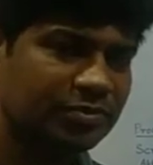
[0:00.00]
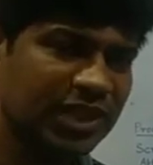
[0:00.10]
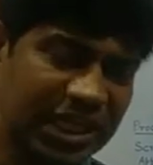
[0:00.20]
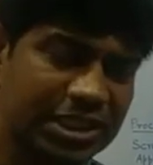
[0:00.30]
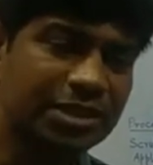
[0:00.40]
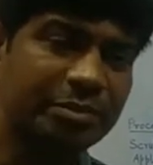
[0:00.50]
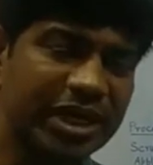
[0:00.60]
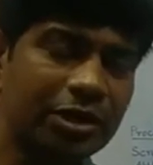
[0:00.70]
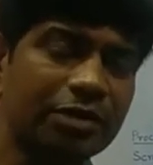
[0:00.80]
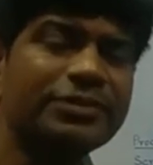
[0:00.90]
That is the
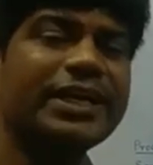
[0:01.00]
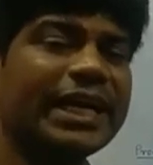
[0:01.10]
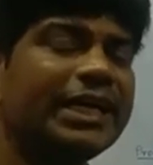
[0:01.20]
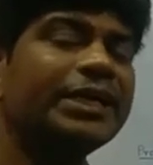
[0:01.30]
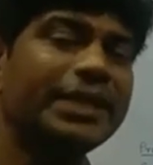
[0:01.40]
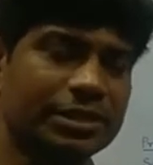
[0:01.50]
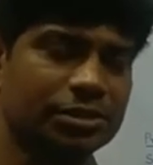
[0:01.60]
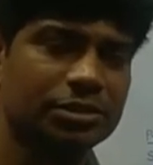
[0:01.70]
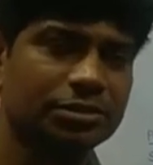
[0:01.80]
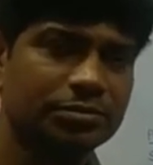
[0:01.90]
meaning of trade test.